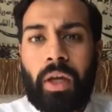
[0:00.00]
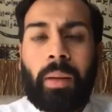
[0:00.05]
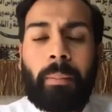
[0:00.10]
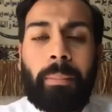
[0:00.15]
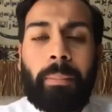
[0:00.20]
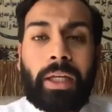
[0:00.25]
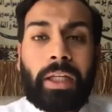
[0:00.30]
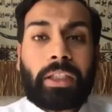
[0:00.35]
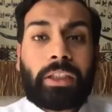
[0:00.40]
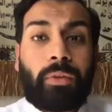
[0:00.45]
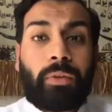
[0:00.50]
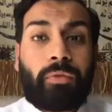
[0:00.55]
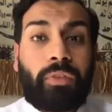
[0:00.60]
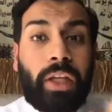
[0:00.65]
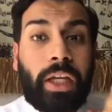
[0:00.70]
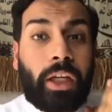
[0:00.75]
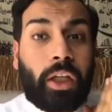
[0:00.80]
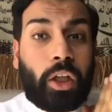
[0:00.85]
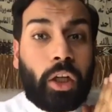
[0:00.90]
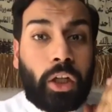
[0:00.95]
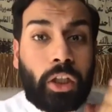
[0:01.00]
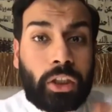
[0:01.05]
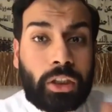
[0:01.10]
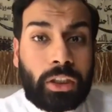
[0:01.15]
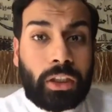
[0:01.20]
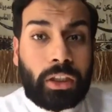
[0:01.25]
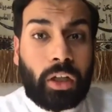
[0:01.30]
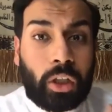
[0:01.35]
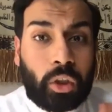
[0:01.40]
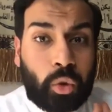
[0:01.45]
Because if they cursed
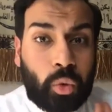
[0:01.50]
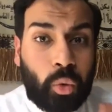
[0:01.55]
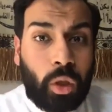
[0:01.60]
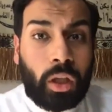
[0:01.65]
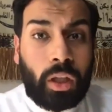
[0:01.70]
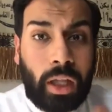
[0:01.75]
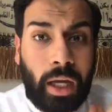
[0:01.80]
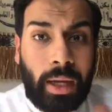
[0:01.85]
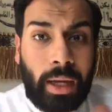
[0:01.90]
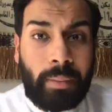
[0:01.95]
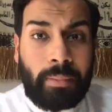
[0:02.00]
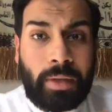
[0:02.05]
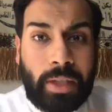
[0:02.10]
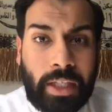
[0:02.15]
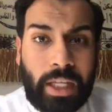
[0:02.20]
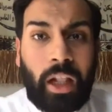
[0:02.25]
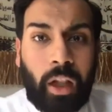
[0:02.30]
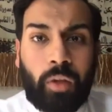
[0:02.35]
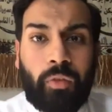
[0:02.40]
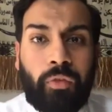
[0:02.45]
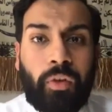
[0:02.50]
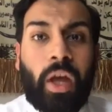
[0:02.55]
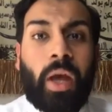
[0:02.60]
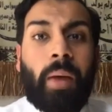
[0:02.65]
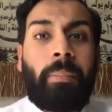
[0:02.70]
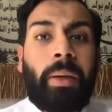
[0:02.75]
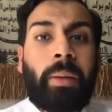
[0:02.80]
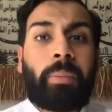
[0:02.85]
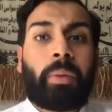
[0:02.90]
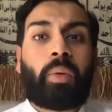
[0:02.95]
Rasulullah himself,
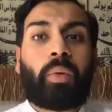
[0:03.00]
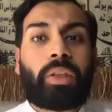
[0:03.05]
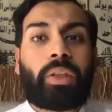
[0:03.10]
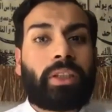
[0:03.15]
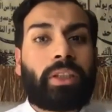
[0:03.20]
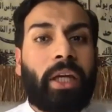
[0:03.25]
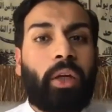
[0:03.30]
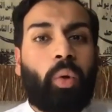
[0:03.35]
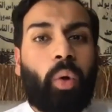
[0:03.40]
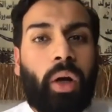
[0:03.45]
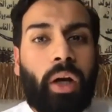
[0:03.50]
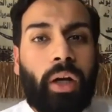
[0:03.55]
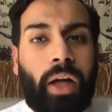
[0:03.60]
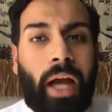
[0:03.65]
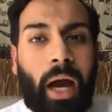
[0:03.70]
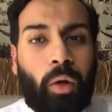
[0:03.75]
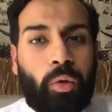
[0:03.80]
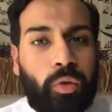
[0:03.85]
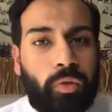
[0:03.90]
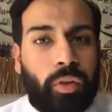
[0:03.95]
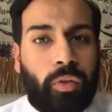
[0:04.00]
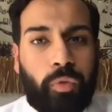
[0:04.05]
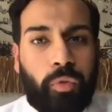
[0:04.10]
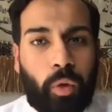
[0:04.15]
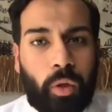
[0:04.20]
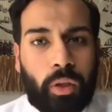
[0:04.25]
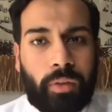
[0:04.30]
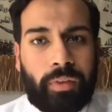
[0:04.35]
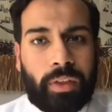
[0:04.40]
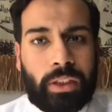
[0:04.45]
people would say you are out of the
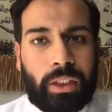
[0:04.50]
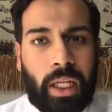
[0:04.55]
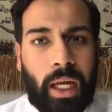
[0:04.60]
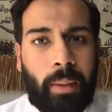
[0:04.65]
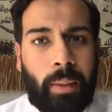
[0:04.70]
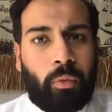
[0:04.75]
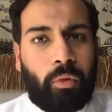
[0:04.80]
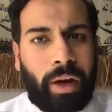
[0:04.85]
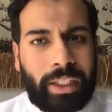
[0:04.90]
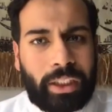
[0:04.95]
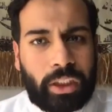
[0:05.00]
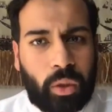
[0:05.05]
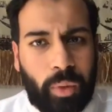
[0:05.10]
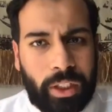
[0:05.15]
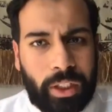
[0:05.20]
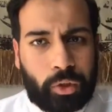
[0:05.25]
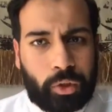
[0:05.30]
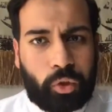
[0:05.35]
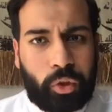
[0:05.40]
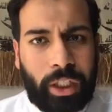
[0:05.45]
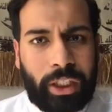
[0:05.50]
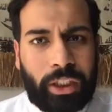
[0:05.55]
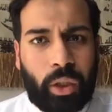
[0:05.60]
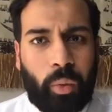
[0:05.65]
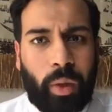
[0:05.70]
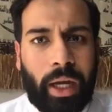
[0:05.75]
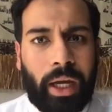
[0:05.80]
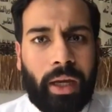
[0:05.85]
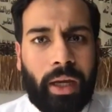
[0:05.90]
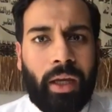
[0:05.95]
fold of Islam right away, straight
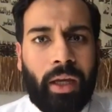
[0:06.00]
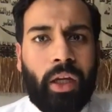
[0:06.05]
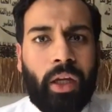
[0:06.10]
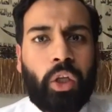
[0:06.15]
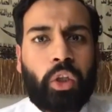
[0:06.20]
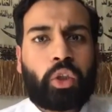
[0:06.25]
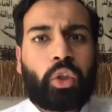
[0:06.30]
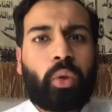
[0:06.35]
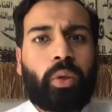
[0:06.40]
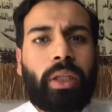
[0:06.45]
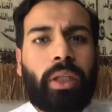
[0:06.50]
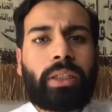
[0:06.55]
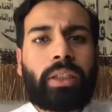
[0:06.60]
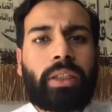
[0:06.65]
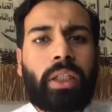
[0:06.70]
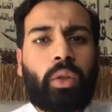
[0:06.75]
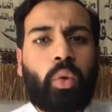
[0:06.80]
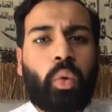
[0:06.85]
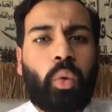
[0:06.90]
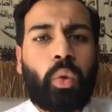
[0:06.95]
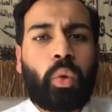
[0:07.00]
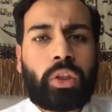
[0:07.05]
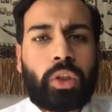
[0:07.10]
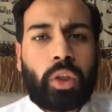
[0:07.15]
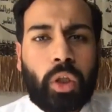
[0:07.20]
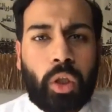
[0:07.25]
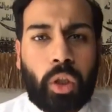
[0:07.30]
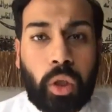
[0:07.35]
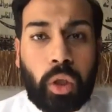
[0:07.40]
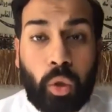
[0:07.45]
away. So they said, who is the
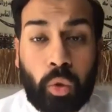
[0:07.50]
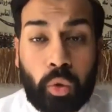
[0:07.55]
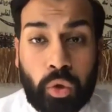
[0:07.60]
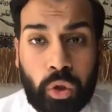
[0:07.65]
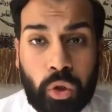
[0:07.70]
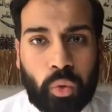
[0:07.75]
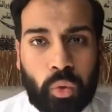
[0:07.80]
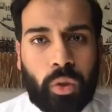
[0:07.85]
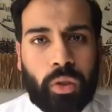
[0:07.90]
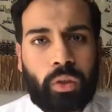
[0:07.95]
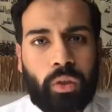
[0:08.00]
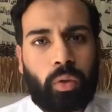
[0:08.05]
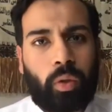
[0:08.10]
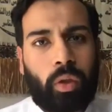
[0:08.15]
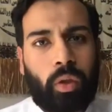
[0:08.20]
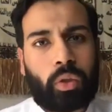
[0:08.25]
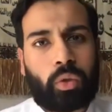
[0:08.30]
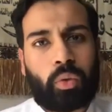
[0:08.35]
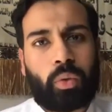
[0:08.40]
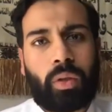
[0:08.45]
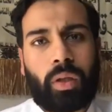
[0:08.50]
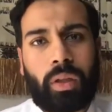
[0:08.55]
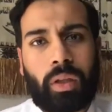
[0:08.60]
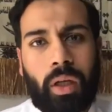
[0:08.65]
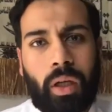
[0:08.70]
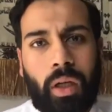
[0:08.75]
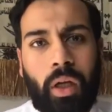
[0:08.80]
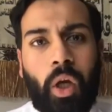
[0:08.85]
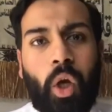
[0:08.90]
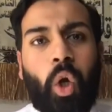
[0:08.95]
closest one to Rasulullah?
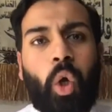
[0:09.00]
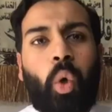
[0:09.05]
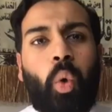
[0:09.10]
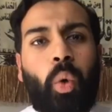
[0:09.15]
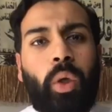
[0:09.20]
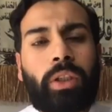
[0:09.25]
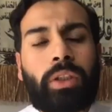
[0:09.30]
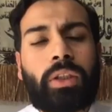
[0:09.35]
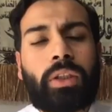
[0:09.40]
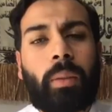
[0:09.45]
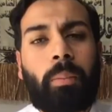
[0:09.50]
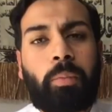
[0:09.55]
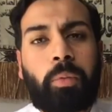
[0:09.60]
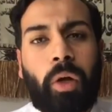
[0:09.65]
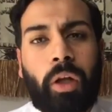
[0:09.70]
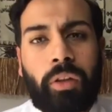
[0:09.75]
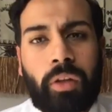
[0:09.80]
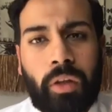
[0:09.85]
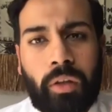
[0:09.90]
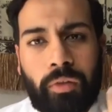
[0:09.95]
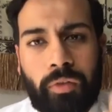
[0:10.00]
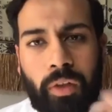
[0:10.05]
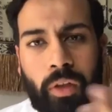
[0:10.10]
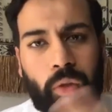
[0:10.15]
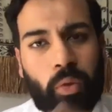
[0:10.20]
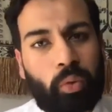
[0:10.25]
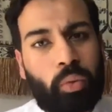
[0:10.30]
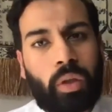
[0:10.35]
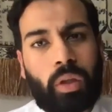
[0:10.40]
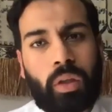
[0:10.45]
Who is the brother of
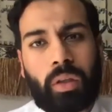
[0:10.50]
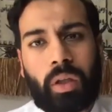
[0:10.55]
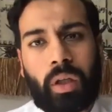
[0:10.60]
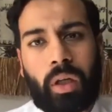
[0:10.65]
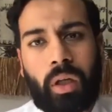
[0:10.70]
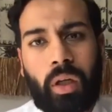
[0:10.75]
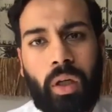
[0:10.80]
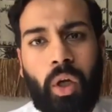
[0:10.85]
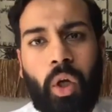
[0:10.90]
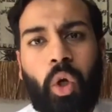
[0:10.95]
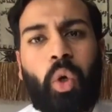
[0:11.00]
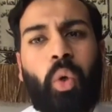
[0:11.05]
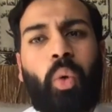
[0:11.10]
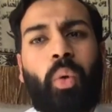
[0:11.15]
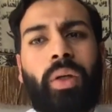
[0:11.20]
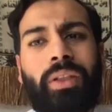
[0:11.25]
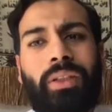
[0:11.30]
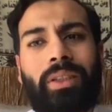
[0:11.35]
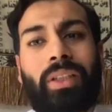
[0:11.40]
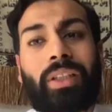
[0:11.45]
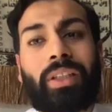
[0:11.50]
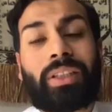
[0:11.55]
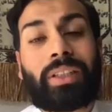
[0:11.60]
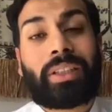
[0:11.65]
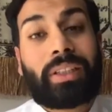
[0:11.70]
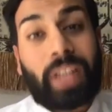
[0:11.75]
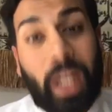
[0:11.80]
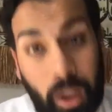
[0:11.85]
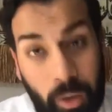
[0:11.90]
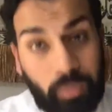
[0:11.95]
Rasulullah? Who is the
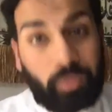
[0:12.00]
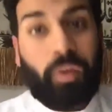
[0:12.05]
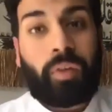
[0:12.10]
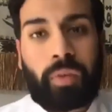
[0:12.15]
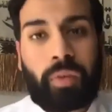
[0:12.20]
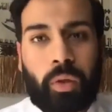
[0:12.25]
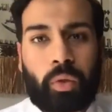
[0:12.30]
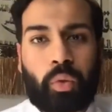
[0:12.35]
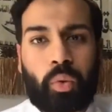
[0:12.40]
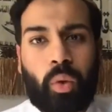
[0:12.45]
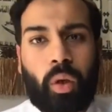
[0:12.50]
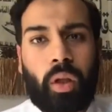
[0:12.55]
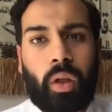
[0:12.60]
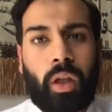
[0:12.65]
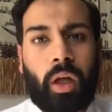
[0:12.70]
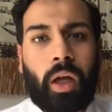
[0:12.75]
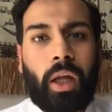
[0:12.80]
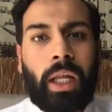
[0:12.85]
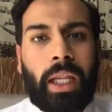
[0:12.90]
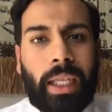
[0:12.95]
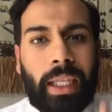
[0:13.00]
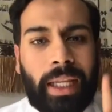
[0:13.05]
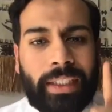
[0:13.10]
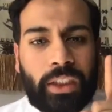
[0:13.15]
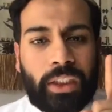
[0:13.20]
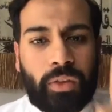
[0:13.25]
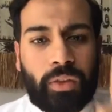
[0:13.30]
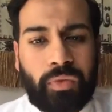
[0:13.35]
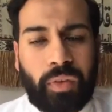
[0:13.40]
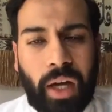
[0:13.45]
self of Rasulullah?
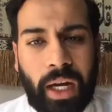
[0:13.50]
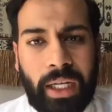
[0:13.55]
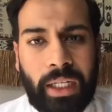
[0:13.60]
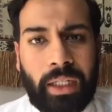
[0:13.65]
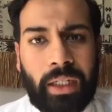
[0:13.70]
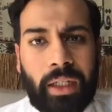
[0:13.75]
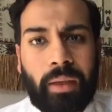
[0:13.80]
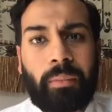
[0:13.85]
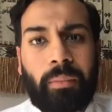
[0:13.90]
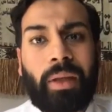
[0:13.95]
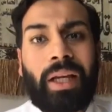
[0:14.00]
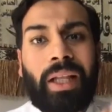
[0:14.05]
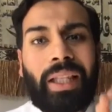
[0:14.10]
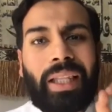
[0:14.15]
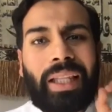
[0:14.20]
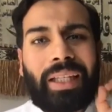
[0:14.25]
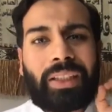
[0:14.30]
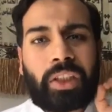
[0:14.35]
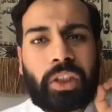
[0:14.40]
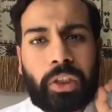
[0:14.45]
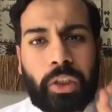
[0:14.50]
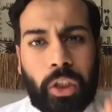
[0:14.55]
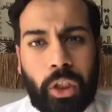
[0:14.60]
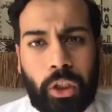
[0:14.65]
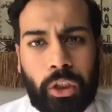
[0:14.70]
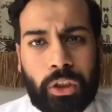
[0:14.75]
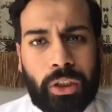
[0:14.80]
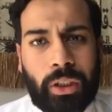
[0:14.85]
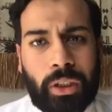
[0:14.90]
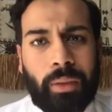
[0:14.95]
Let's find him, let's
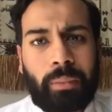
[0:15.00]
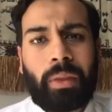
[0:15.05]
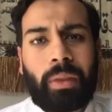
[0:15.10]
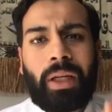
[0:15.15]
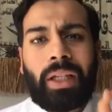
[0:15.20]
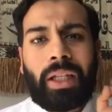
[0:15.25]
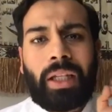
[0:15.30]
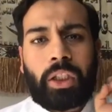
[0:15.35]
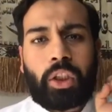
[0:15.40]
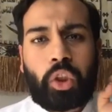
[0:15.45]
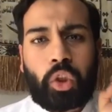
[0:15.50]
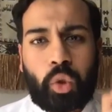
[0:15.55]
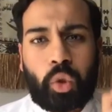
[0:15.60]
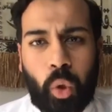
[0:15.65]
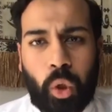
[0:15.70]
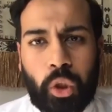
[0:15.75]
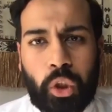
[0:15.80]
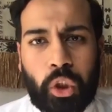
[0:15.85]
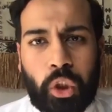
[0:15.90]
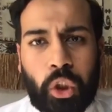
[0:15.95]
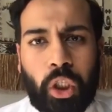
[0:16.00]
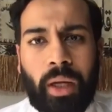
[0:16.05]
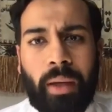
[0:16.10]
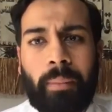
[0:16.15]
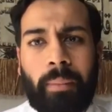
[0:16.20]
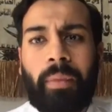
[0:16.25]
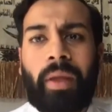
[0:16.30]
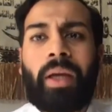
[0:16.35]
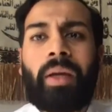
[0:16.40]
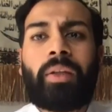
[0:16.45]
curse him, let's torture
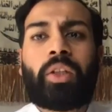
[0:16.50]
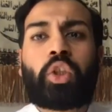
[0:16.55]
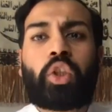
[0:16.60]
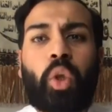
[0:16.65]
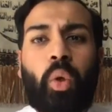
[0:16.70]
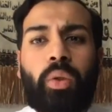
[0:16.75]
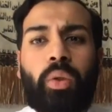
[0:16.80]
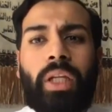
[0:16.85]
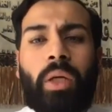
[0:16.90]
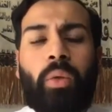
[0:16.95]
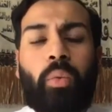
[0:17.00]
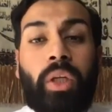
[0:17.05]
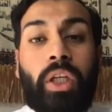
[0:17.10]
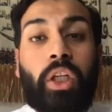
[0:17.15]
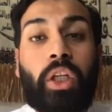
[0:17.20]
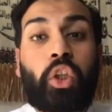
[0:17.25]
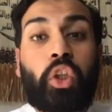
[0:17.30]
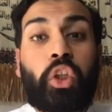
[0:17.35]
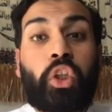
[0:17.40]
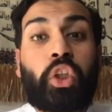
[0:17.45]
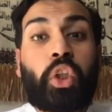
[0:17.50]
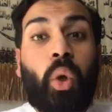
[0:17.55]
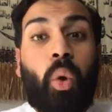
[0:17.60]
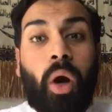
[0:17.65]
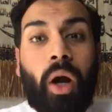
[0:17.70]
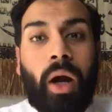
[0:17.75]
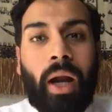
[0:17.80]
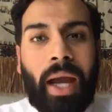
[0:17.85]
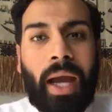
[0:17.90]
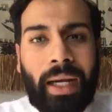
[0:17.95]
him, so that we can show
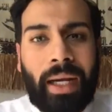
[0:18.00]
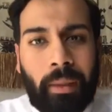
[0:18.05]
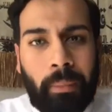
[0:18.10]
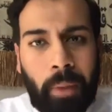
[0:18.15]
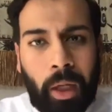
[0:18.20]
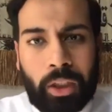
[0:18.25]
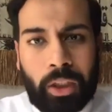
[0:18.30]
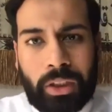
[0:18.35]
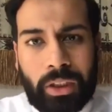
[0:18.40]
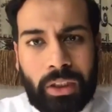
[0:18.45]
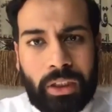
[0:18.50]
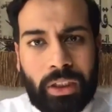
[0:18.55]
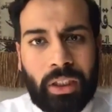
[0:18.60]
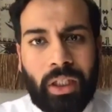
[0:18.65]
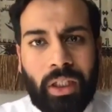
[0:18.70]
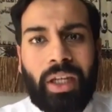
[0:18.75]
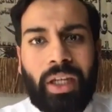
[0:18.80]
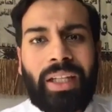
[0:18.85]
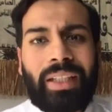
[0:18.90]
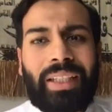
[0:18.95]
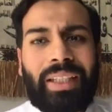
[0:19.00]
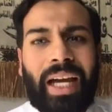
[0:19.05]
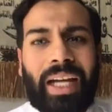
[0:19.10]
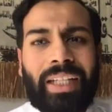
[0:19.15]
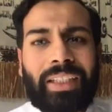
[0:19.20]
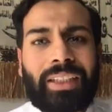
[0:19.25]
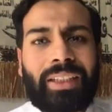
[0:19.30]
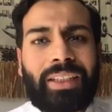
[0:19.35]
our animosity. That is